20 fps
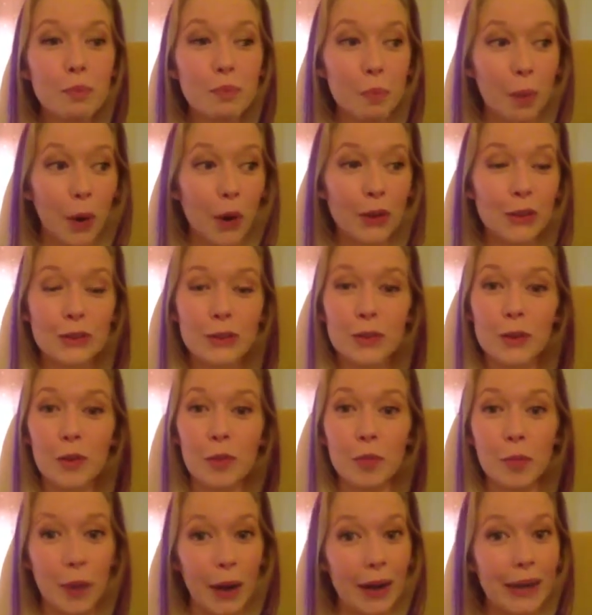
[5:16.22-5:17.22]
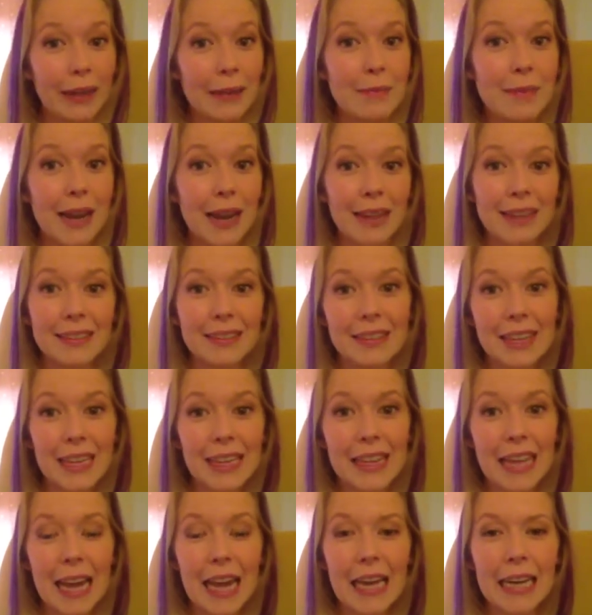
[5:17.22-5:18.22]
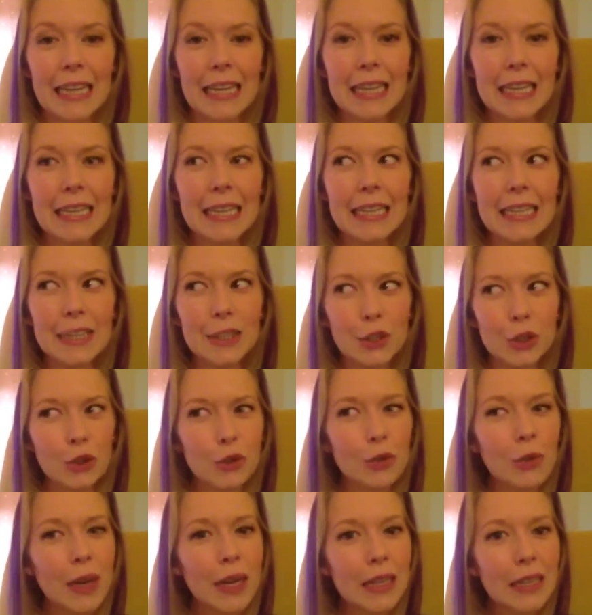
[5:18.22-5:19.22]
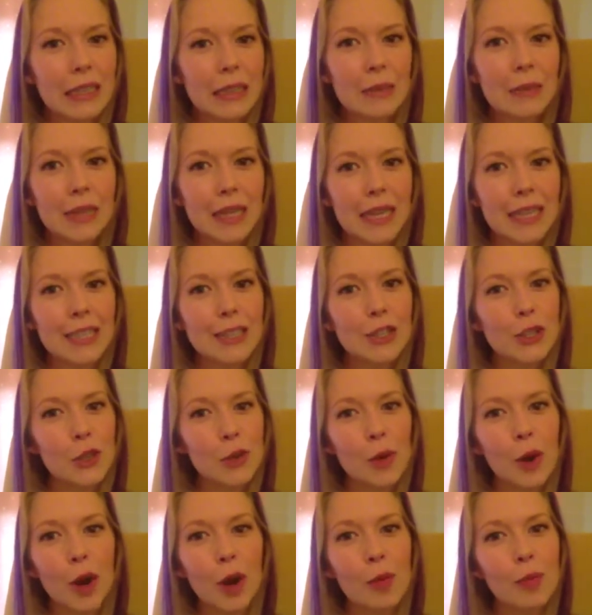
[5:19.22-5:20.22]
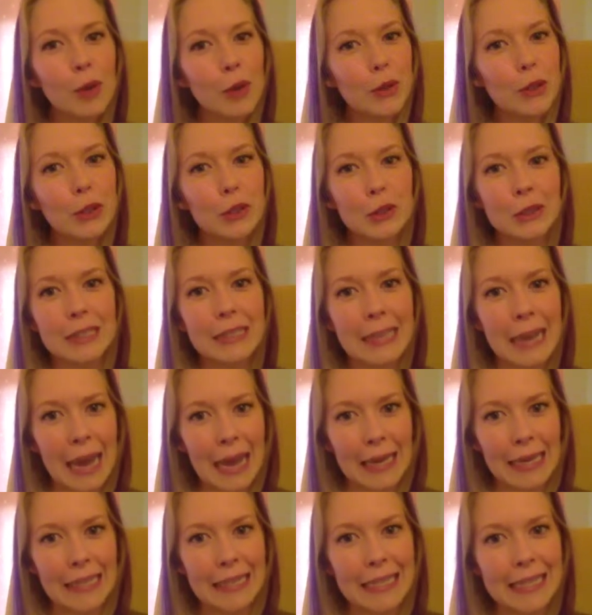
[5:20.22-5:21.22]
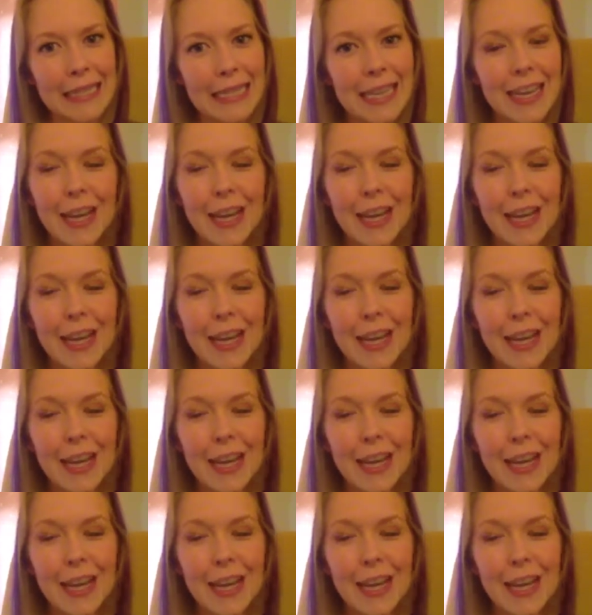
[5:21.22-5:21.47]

personal body mass like that is directly related to our emotional status.